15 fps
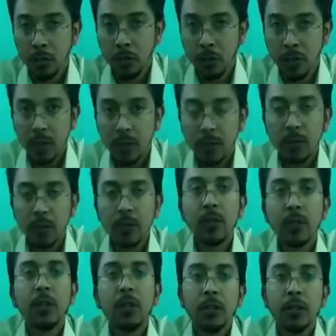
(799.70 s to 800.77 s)
to give
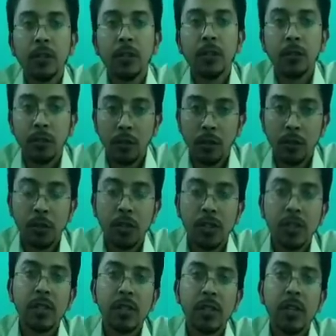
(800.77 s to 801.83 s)
you
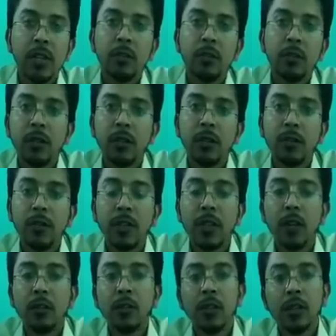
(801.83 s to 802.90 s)
solutions, and whatever
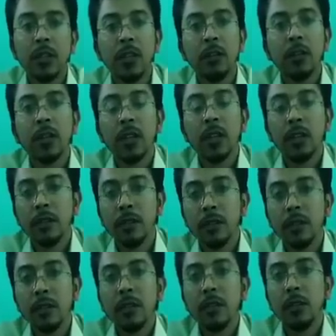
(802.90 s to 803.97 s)
doubt they will
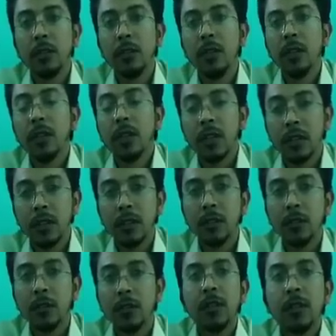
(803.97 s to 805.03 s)
clear
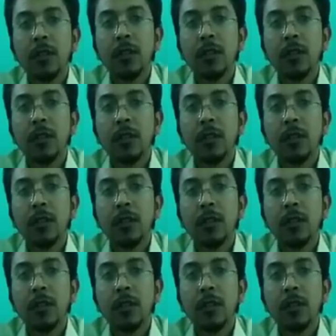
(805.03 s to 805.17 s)
you.